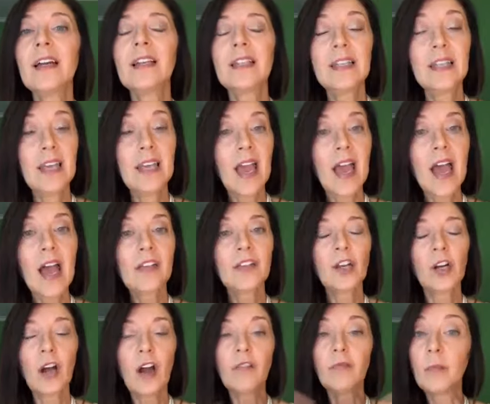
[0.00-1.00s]
Yeah, they're
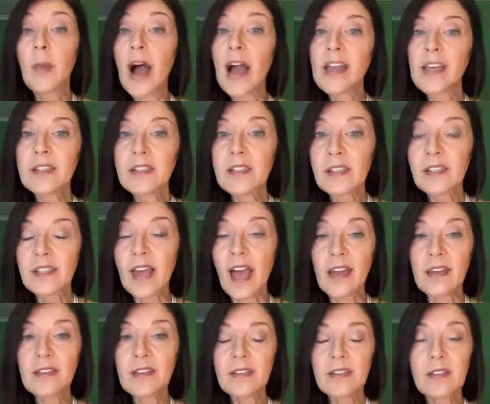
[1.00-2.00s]
of Mayan
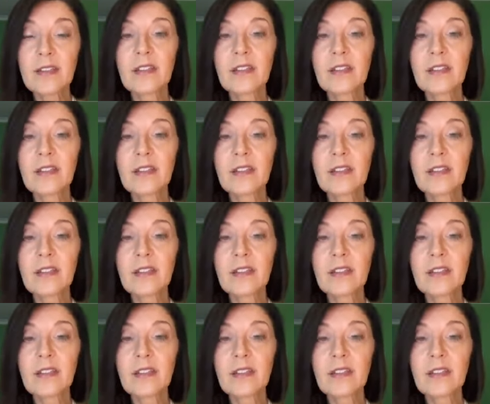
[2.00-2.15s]
descent.